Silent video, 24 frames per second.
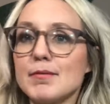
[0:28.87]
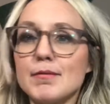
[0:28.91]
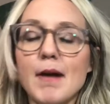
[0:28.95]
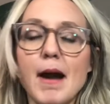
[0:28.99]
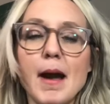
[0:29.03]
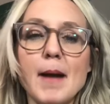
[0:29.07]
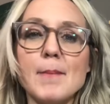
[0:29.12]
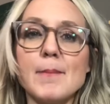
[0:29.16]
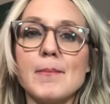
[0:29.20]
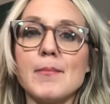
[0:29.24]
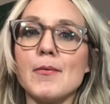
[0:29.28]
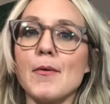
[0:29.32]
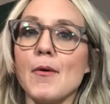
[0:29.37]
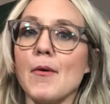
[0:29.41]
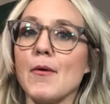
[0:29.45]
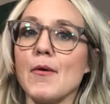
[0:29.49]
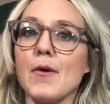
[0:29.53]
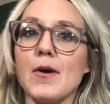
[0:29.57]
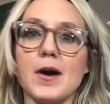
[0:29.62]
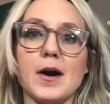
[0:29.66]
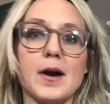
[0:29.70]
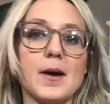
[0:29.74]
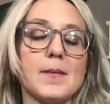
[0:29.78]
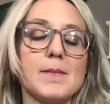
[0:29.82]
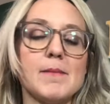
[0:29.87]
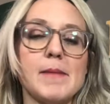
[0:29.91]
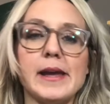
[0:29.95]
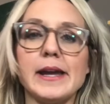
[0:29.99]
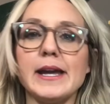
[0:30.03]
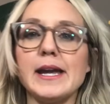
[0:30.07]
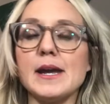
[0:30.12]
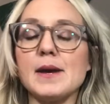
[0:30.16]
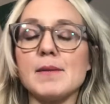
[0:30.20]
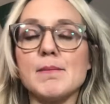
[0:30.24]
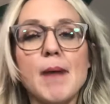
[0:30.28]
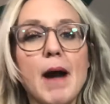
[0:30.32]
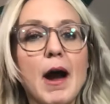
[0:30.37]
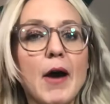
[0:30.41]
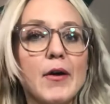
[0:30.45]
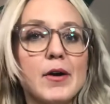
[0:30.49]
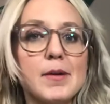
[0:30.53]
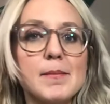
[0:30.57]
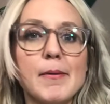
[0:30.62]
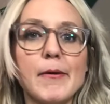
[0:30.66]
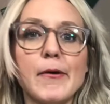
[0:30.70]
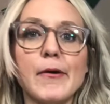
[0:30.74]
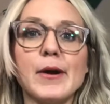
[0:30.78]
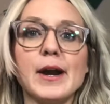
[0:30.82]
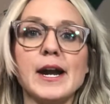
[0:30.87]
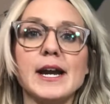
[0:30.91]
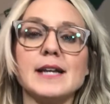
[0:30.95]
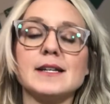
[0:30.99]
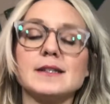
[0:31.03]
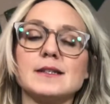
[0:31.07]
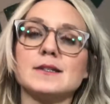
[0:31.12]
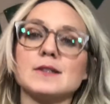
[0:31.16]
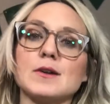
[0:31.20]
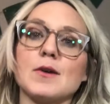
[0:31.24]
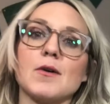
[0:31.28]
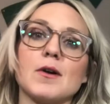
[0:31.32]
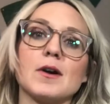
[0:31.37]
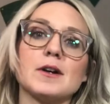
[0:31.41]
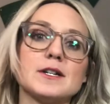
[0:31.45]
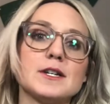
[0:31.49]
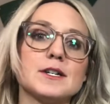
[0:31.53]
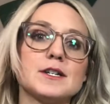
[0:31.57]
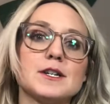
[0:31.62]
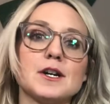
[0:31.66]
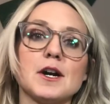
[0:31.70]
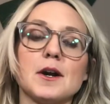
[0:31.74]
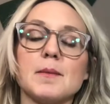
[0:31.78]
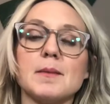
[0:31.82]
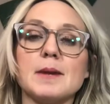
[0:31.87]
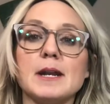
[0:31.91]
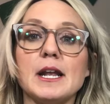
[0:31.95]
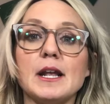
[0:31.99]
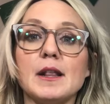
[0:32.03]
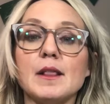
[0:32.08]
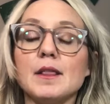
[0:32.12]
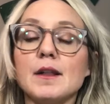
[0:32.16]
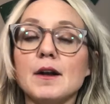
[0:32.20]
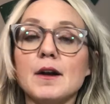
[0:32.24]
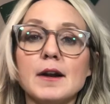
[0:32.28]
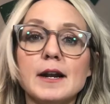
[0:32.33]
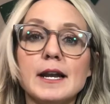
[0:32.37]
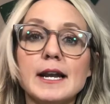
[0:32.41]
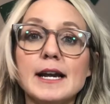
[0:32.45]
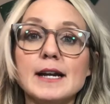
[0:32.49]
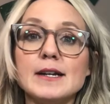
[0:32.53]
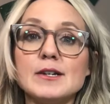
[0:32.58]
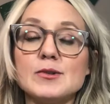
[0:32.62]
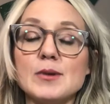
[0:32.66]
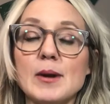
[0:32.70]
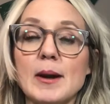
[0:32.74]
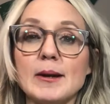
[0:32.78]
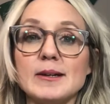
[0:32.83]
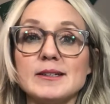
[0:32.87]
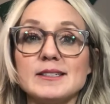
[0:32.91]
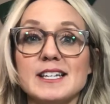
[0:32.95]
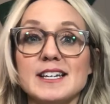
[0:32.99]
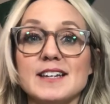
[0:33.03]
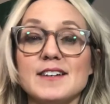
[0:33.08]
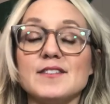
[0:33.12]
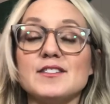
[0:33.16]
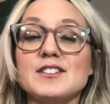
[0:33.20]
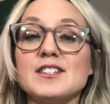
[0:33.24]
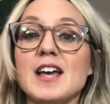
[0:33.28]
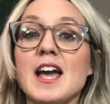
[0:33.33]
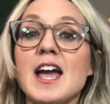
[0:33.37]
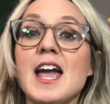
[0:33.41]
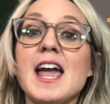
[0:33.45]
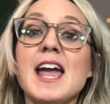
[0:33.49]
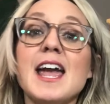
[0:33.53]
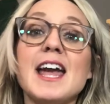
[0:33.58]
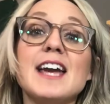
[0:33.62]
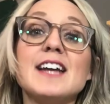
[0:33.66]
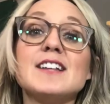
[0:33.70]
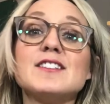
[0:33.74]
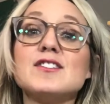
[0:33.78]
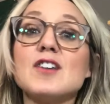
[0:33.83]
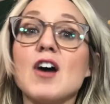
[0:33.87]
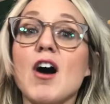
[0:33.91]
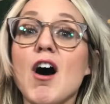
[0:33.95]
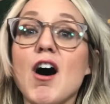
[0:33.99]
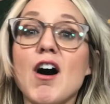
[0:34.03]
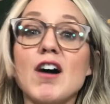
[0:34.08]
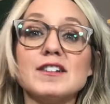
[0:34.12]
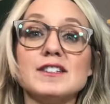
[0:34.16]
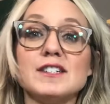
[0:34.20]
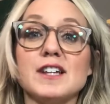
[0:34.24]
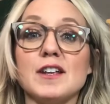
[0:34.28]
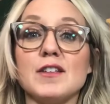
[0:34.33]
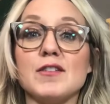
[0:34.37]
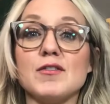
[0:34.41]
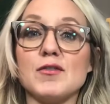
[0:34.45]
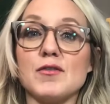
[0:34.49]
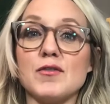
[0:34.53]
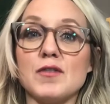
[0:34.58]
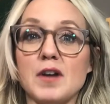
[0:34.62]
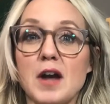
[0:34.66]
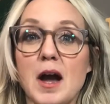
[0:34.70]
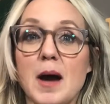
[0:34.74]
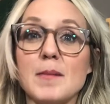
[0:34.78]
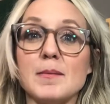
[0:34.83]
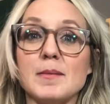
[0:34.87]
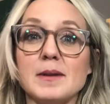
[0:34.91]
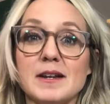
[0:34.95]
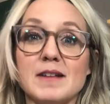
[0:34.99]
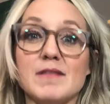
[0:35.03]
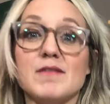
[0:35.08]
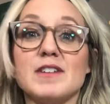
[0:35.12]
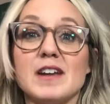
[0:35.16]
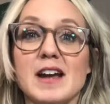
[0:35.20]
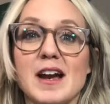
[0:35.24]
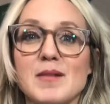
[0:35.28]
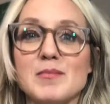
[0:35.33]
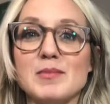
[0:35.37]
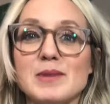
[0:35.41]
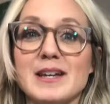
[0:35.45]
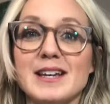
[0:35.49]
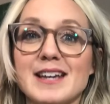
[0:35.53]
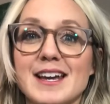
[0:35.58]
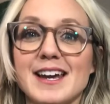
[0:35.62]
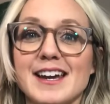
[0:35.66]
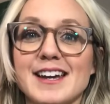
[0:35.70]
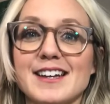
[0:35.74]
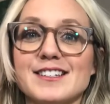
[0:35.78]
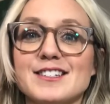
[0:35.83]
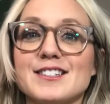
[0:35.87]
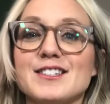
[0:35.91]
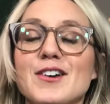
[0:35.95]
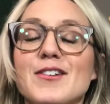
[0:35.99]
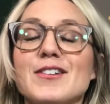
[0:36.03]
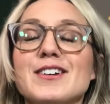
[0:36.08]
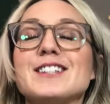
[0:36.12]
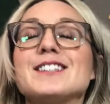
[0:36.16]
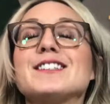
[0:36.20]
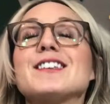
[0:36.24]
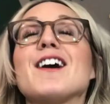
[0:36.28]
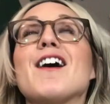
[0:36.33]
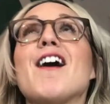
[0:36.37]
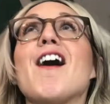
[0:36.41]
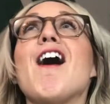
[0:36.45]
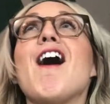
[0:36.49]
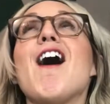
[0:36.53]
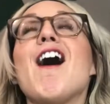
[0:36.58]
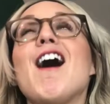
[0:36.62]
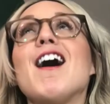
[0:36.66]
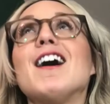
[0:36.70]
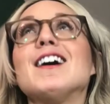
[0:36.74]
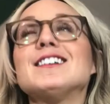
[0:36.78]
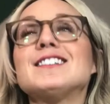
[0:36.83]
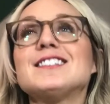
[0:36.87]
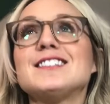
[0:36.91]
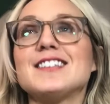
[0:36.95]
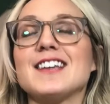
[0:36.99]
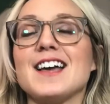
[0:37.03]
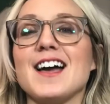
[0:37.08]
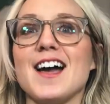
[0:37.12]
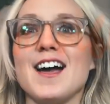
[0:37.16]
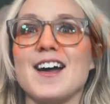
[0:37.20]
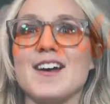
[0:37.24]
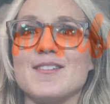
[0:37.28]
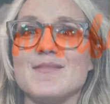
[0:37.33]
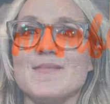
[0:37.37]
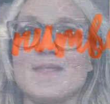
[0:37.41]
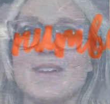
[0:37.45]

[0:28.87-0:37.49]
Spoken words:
prep or making PowerPoints or determining learning objectives. It's all done through the company VIPKid, so it's awesome.